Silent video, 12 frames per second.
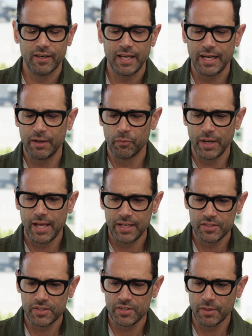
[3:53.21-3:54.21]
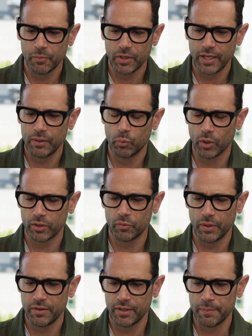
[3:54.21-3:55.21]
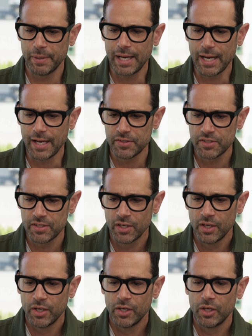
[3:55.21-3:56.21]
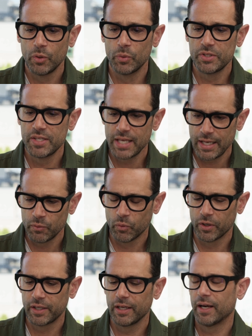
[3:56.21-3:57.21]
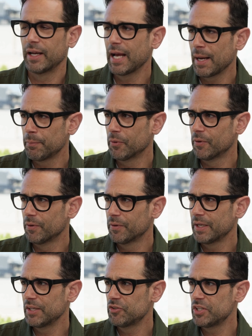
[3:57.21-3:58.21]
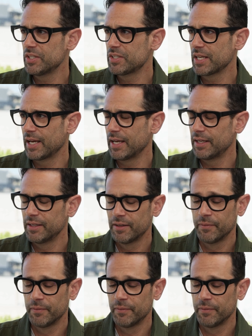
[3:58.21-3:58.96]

And I ran into someone I had worked with in the past who was then working on Apple. And she said,